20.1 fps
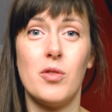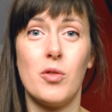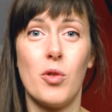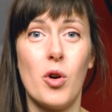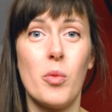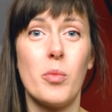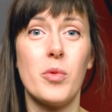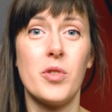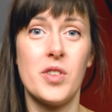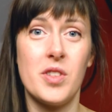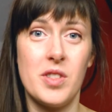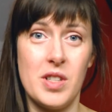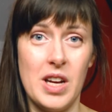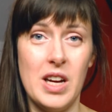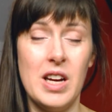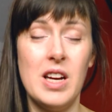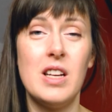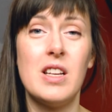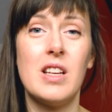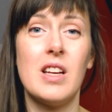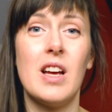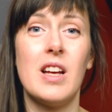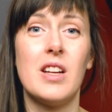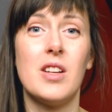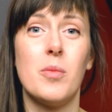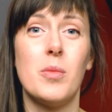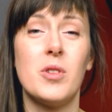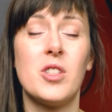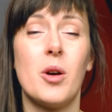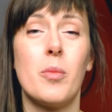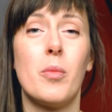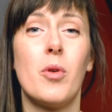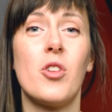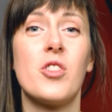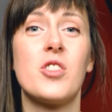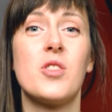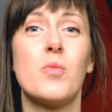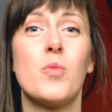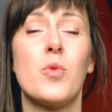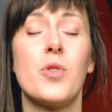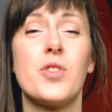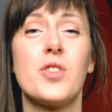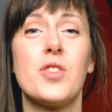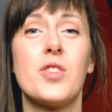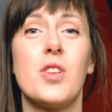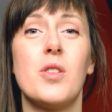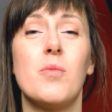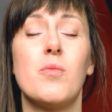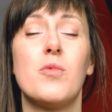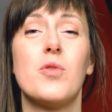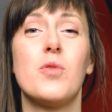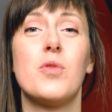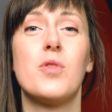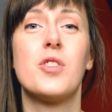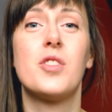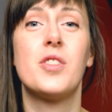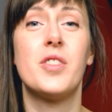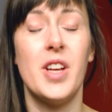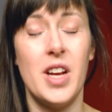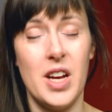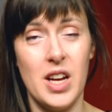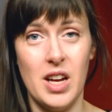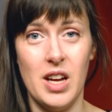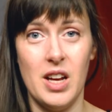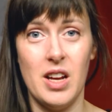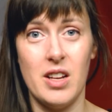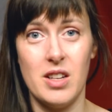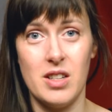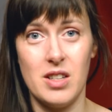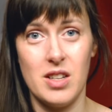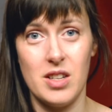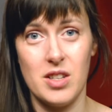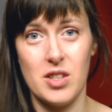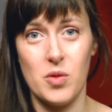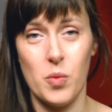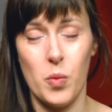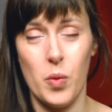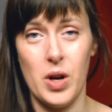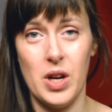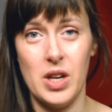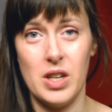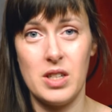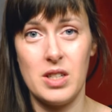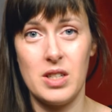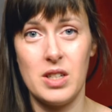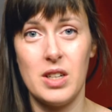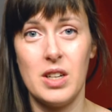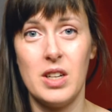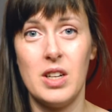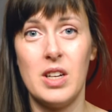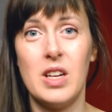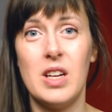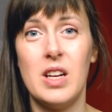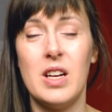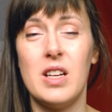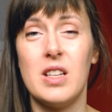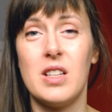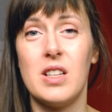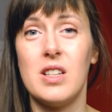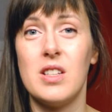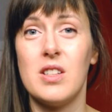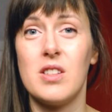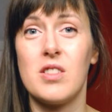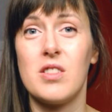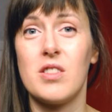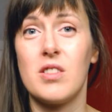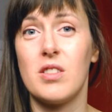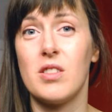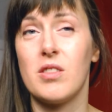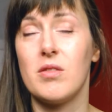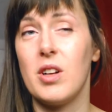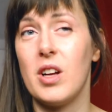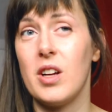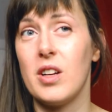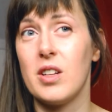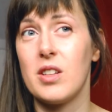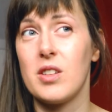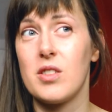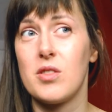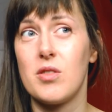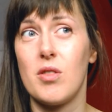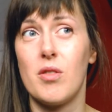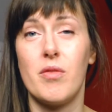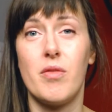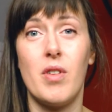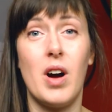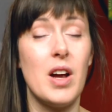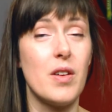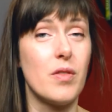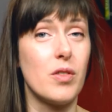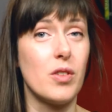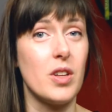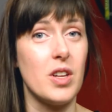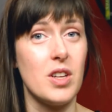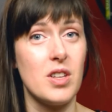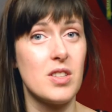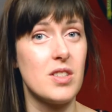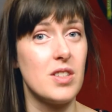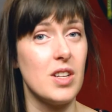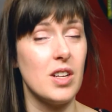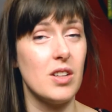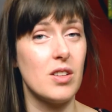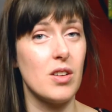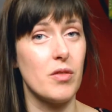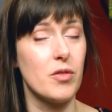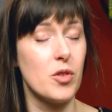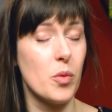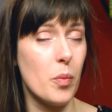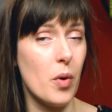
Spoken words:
normal state and the metabolism wants him to stay in this weight. It is like a survival instinct of the